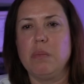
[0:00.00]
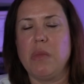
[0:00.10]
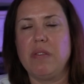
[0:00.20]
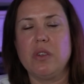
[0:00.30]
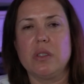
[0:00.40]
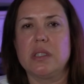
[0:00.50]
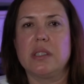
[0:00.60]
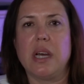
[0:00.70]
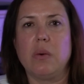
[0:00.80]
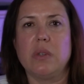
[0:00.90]
muffles the
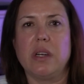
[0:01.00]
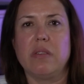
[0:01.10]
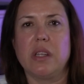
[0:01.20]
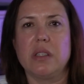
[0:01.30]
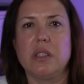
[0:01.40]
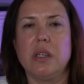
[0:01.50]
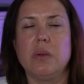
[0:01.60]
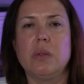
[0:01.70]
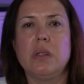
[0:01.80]
sound and everything too.